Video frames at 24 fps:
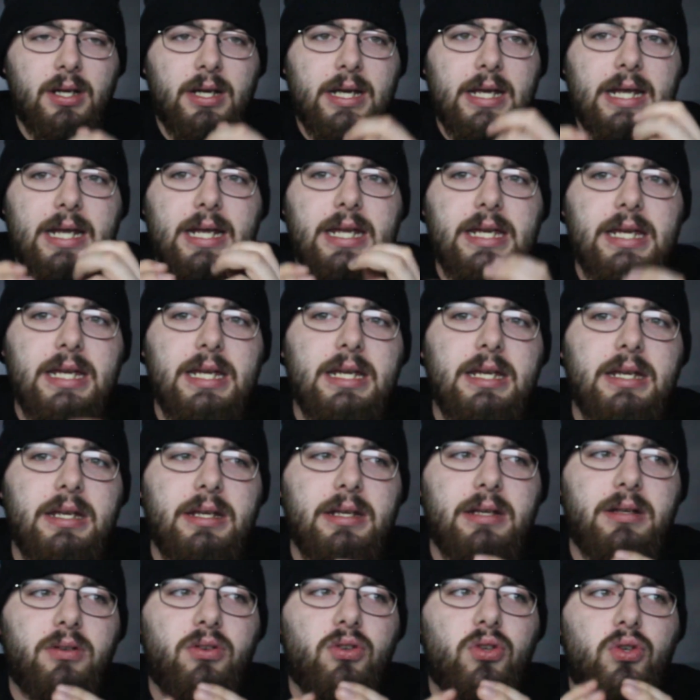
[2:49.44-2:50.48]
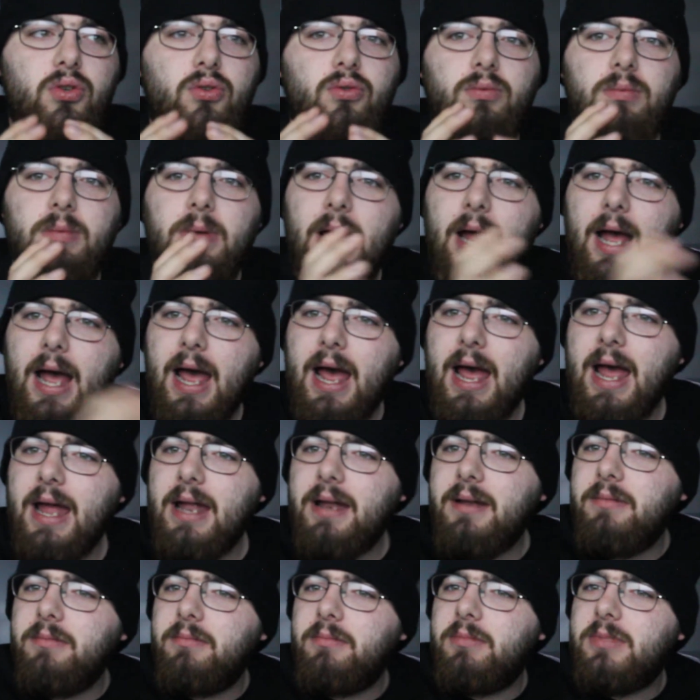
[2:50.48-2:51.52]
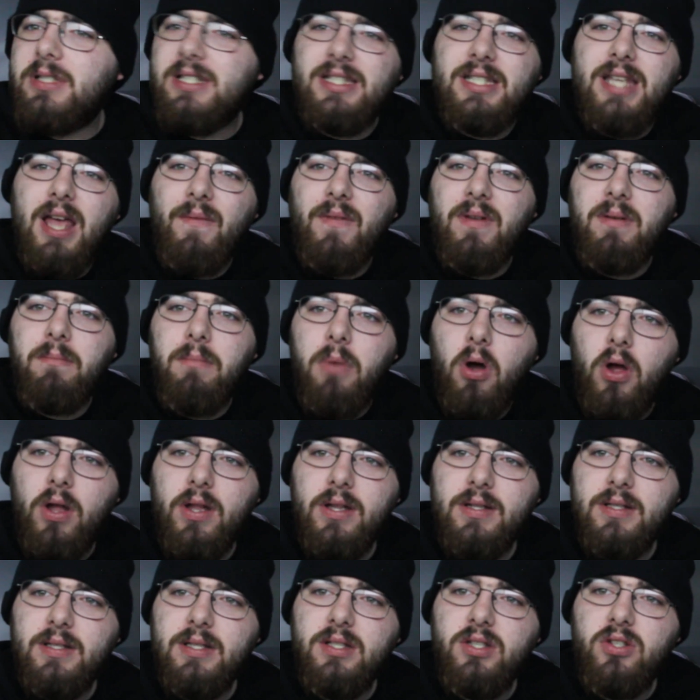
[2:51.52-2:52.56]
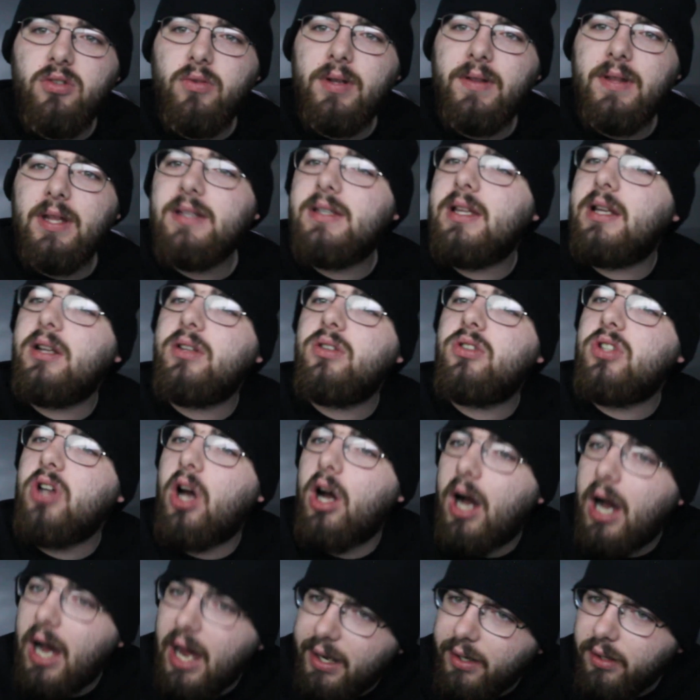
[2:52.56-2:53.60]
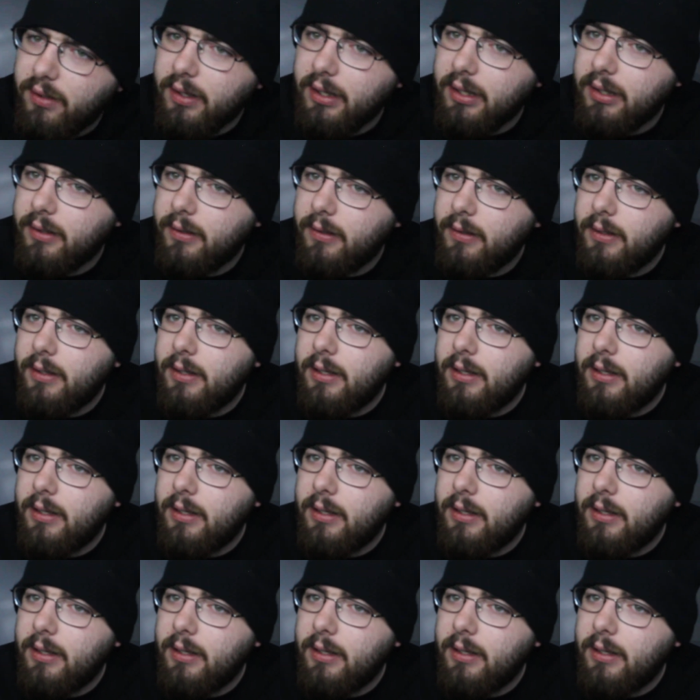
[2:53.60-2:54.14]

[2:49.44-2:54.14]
He, at 7 months, is doing things that a toddler